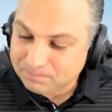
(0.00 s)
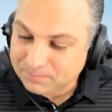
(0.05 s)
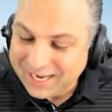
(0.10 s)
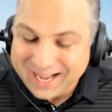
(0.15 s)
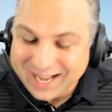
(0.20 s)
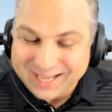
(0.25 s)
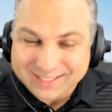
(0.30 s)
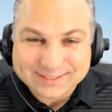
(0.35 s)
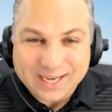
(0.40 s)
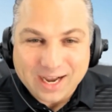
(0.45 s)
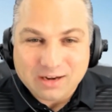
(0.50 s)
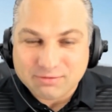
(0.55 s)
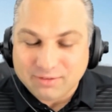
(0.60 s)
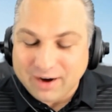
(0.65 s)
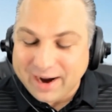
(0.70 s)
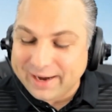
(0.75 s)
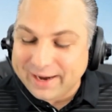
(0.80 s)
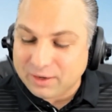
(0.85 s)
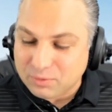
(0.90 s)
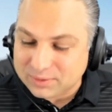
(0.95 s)
Haason
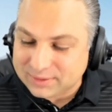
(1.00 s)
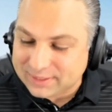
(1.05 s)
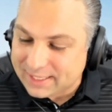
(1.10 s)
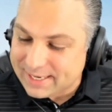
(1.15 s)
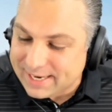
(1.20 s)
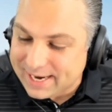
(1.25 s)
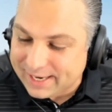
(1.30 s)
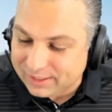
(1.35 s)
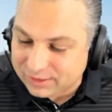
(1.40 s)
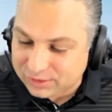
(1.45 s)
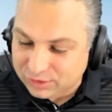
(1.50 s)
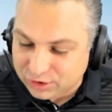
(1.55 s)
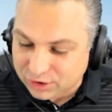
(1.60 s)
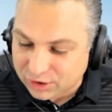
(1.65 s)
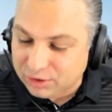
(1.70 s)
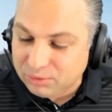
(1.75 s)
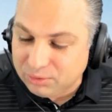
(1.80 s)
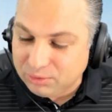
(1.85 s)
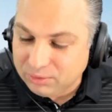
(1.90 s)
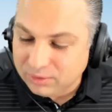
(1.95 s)
Reddick was in there
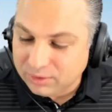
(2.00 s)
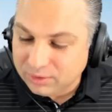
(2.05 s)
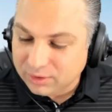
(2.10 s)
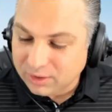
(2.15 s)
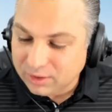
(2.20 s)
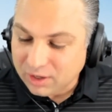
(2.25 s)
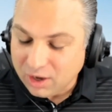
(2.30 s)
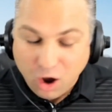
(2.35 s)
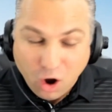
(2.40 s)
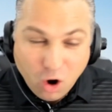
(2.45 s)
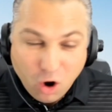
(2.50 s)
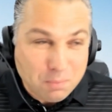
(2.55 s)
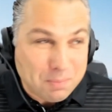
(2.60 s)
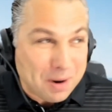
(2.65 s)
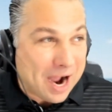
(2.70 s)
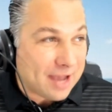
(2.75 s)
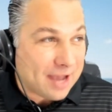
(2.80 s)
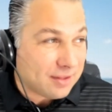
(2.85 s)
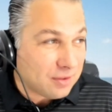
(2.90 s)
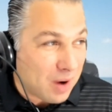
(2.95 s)
too. Oh,
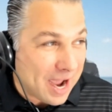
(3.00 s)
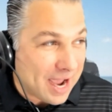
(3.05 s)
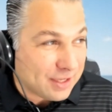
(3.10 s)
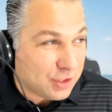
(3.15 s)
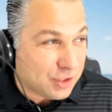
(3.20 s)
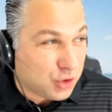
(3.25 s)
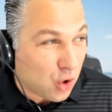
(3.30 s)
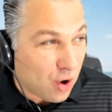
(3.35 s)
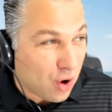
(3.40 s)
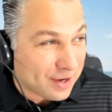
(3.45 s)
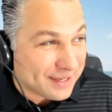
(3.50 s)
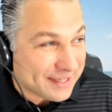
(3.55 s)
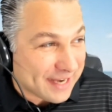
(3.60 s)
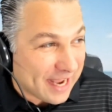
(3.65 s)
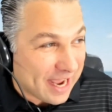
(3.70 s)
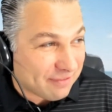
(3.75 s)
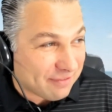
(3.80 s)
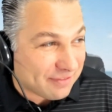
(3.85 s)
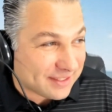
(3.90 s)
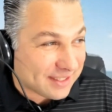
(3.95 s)
by the way, Jordan
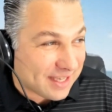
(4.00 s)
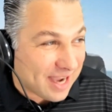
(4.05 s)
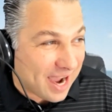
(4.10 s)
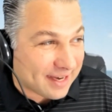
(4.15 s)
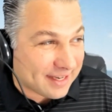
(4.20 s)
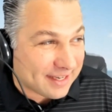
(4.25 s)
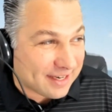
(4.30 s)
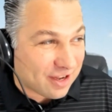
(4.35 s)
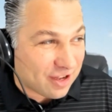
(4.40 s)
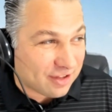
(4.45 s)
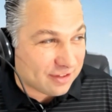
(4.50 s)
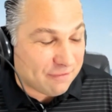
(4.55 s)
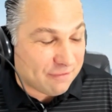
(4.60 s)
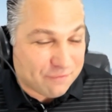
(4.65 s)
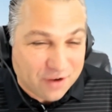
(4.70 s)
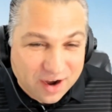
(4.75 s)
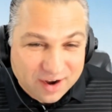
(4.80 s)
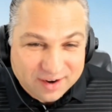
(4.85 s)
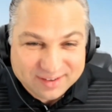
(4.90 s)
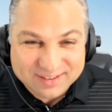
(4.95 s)
Davis got in on the
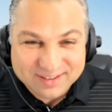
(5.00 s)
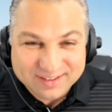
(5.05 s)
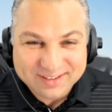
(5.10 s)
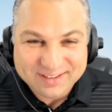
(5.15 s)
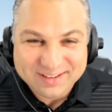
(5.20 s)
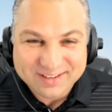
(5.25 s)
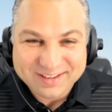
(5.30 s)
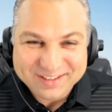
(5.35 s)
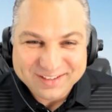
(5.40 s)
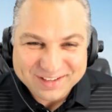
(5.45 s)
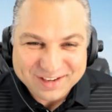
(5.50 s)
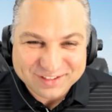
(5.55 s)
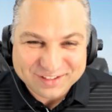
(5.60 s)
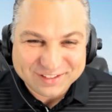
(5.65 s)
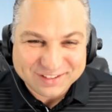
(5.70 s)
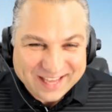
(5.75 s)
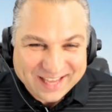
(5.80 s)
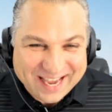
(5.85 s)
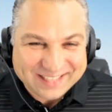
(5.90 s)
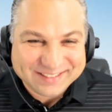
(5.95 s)
fun on the
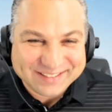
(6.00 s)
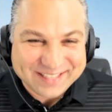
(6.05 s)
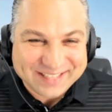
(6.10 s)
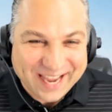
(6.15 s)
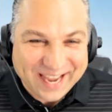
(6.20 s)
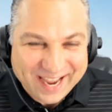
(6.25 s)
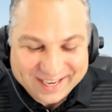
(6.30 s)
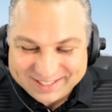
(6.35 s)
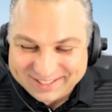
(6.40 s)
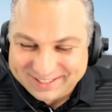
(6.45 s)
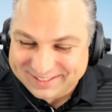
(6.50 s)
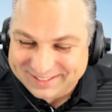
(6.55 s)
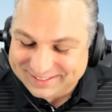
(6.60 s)
last sack.